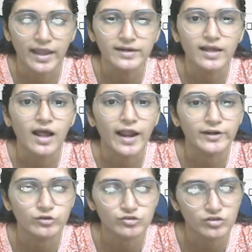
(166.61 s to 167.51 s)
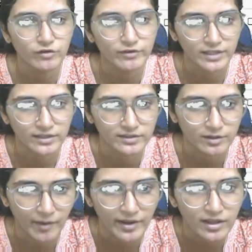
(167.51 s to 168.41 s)
and hydrogen of another
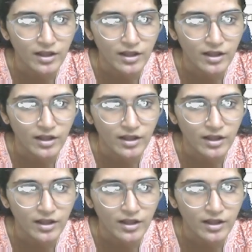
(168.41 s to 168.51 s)
amine.